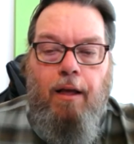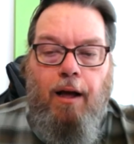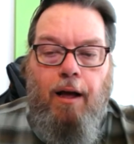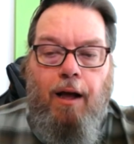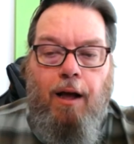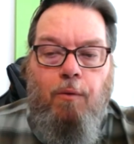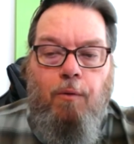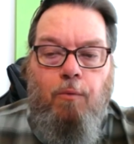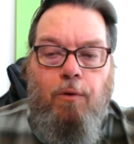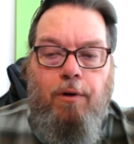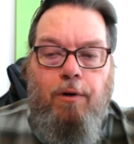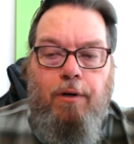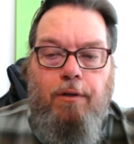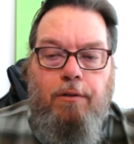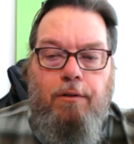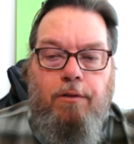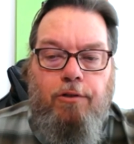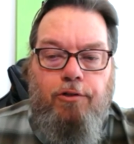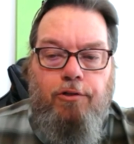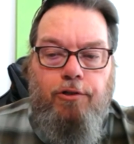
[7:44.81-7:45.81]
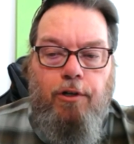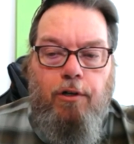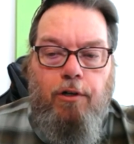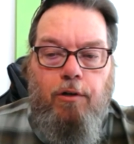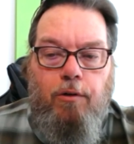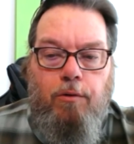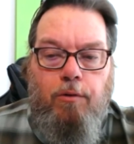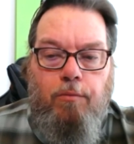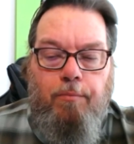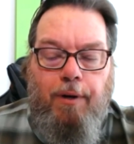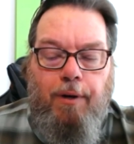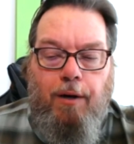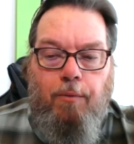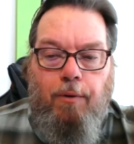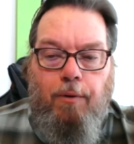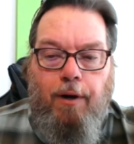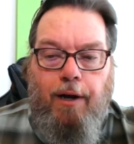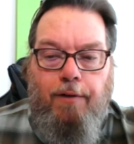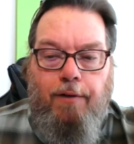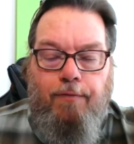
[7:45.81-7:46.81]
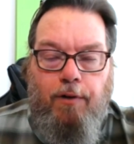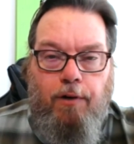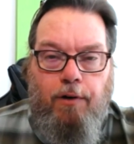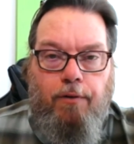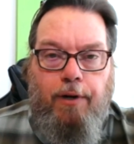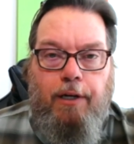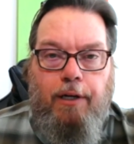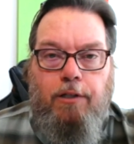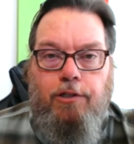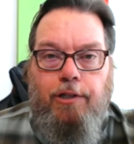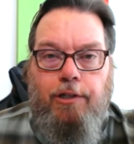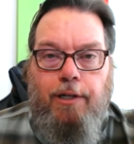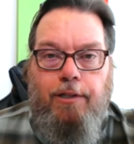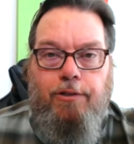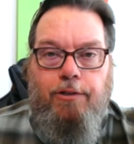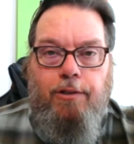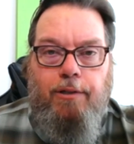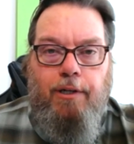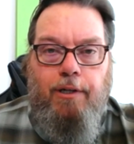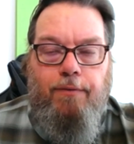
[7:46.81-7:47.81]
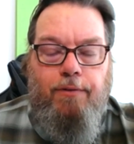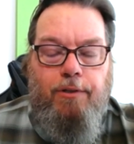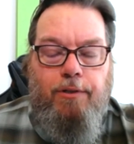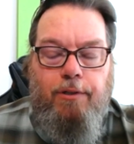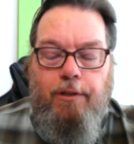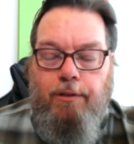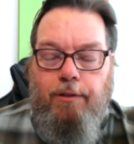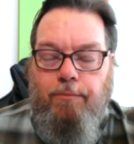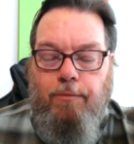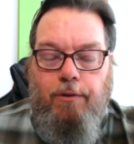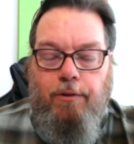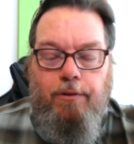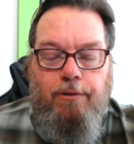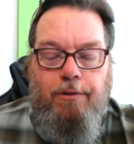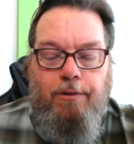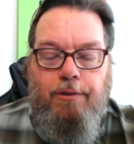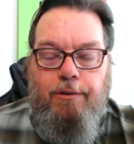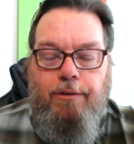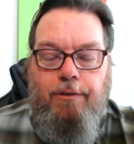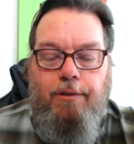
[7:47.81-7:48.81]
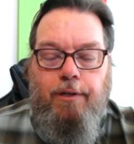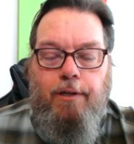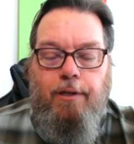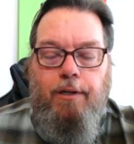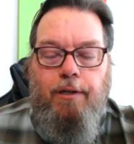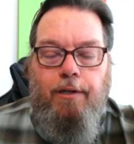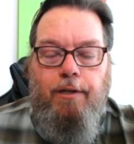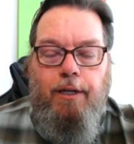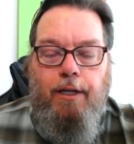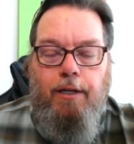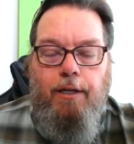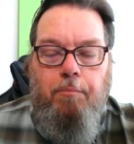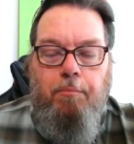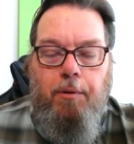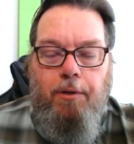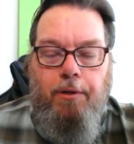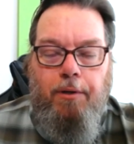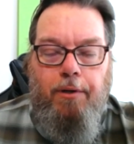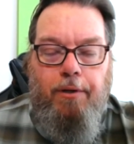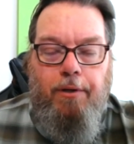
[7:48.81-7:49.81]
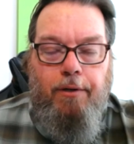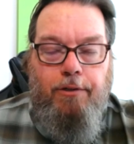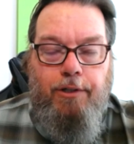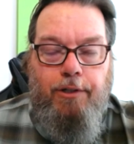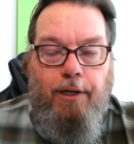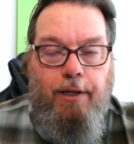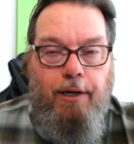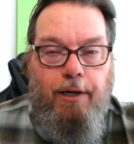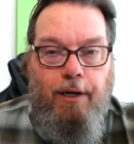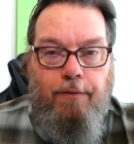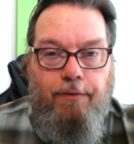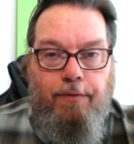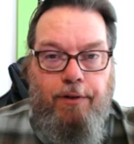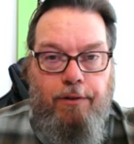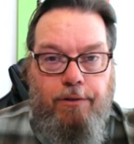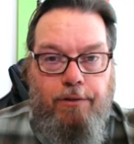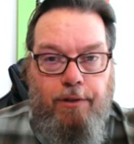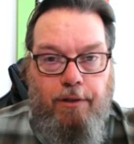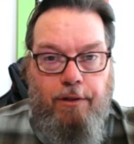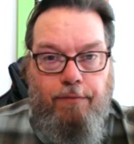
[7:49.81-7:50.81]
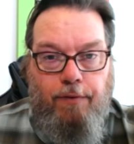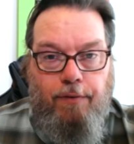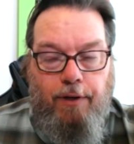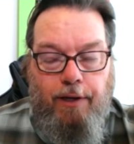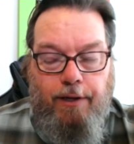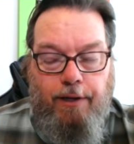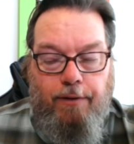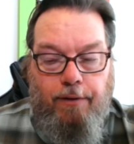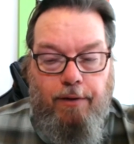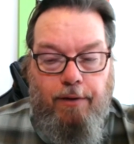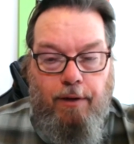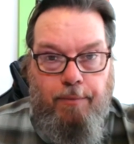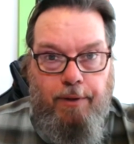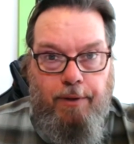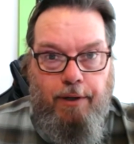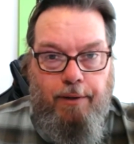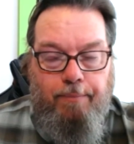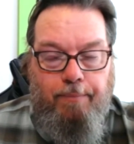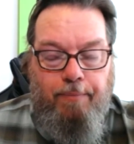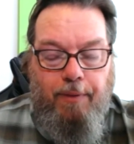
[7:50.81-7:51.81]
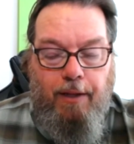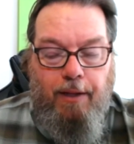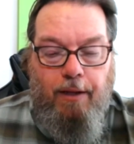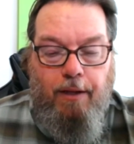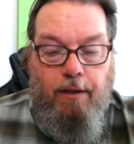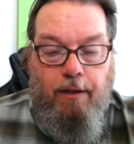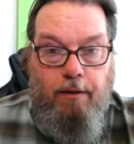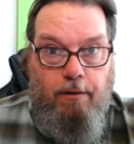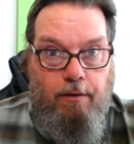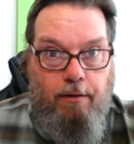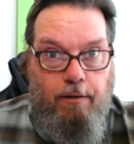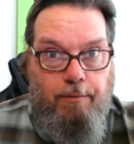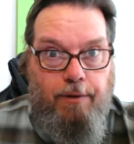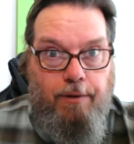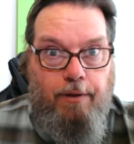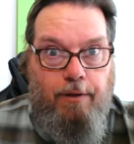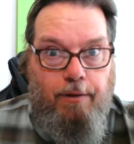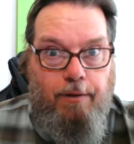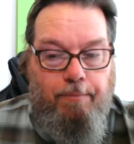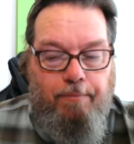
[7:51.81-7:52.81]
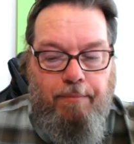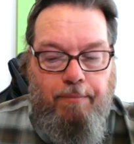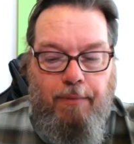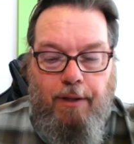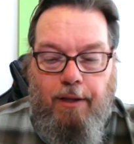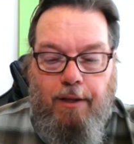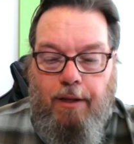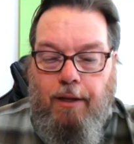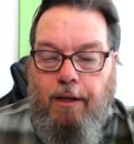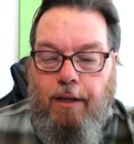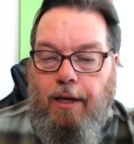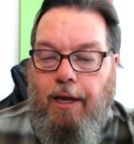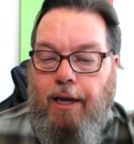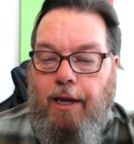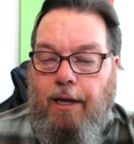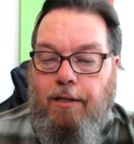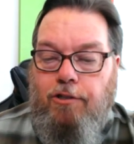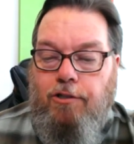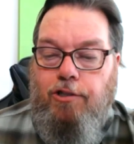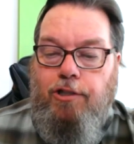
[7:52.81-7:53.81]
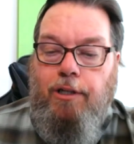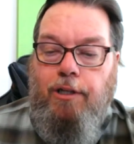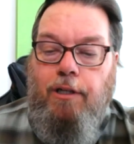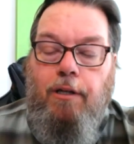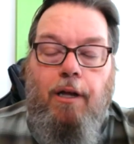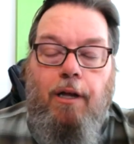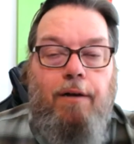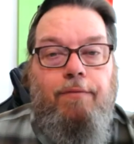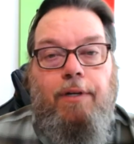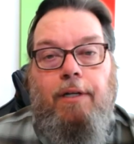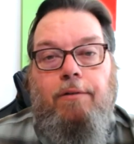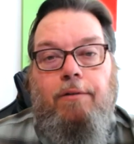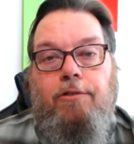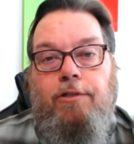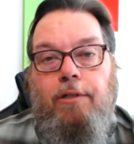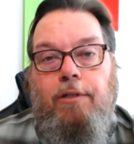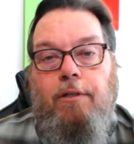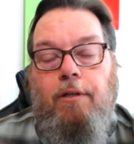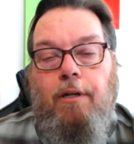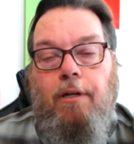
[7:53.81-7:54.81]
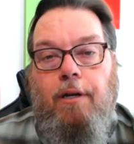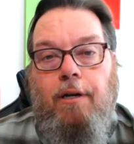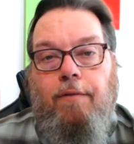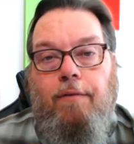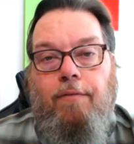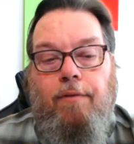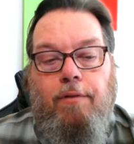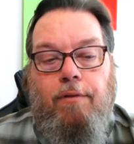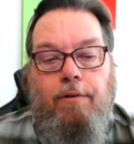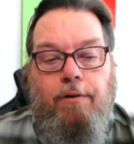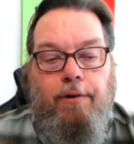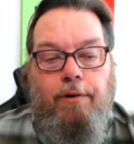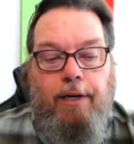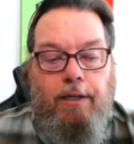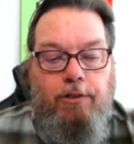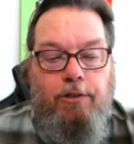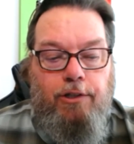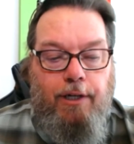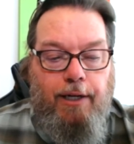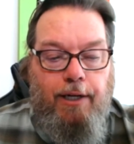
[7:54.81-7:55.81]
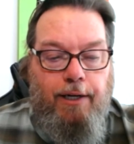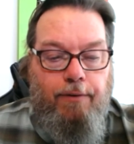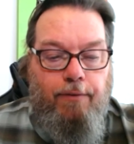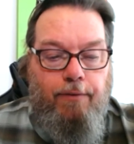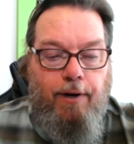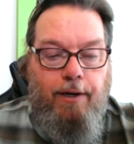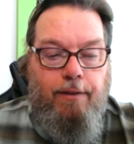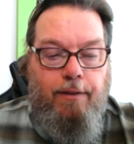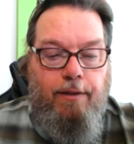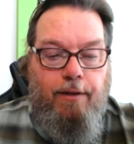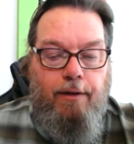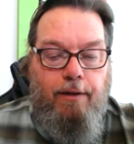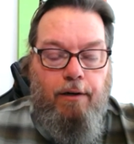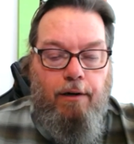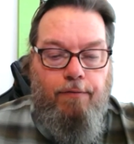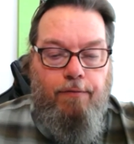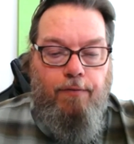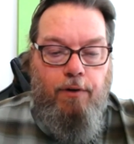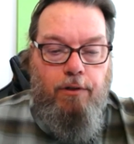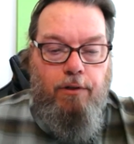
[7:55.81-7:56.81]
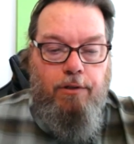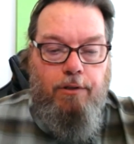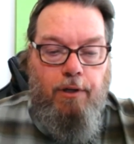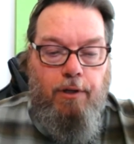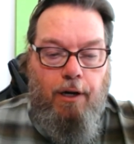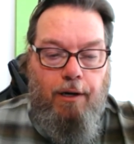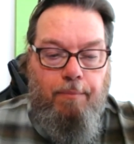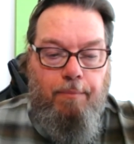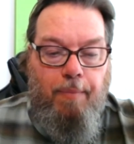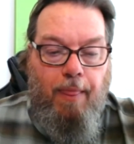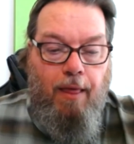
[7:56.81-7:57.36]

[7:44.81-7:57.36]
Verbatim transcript: I wanted to show my wife a green jay. She'd never seen one. Stunning bird. Check it out for yourself later. Coming up. Coming up. And she loved it. She loved the green jay right there at our first stop.